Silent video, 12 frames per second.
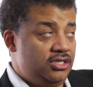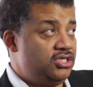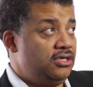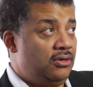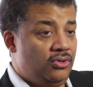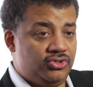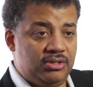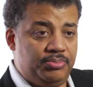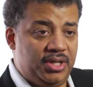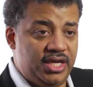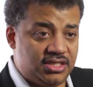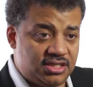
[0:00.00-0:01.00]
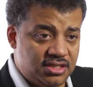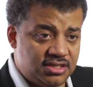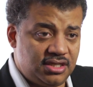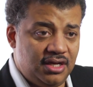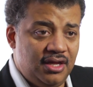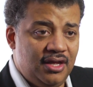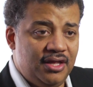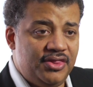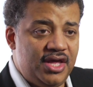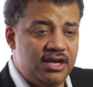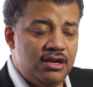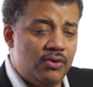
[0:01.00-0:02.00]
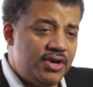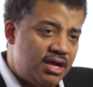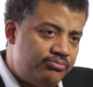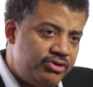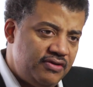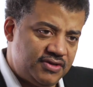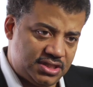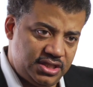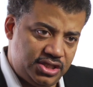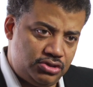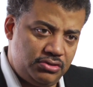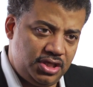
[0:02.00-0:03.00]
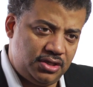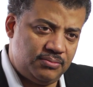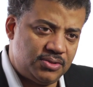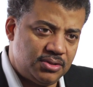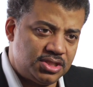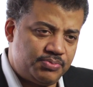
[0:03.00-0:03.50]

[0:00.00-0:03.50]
and soul to places that no one had previously dreamed.